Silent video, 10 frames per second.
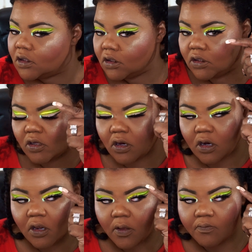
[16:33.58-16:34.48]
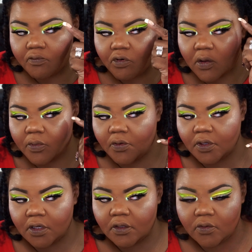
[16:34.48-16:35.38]
your brow bone
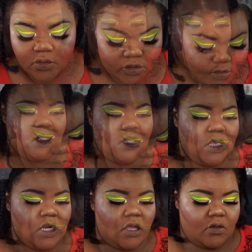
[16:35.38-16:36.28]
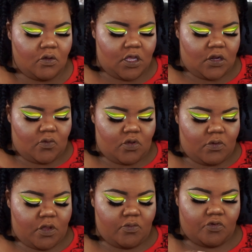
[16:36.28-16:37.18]
area with it. And I'll go ahead and
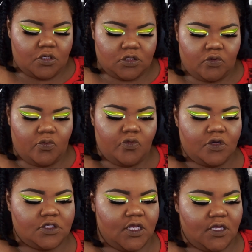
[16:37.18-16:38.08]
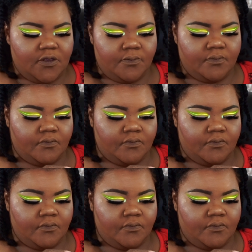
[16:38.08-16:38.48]
wet my brush one more time.